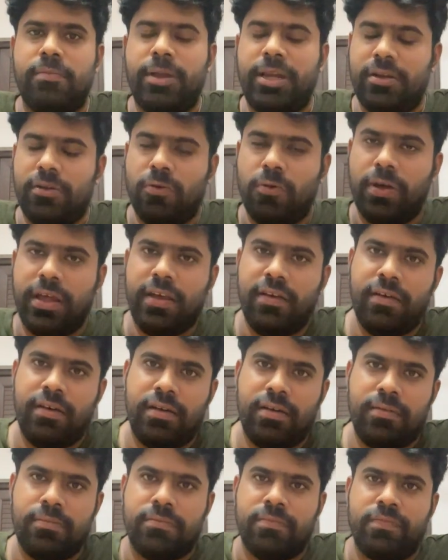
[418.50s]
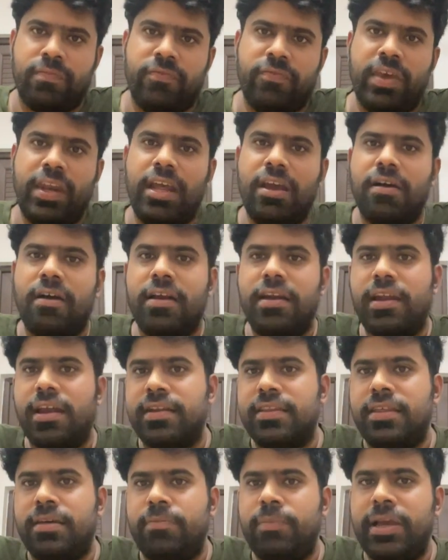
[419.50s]
going very hard
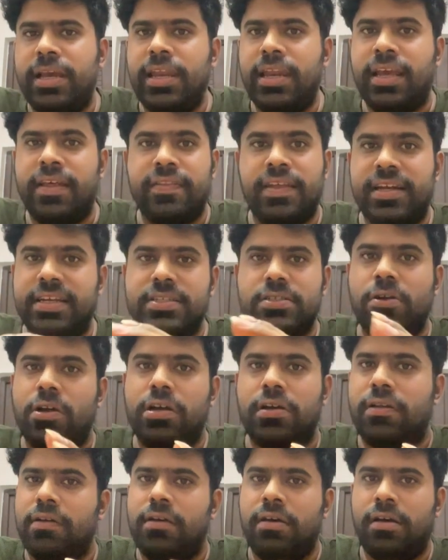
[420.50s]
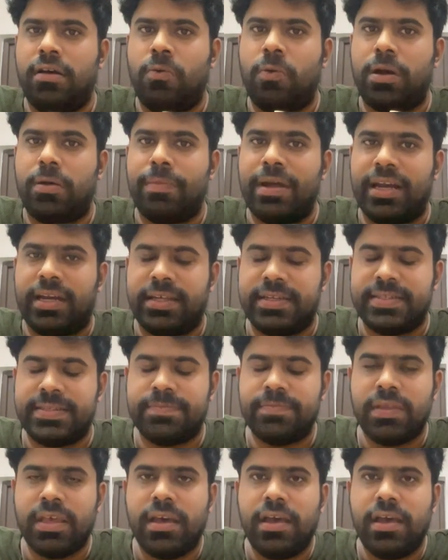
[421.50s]
at the beginning. That is not what matters.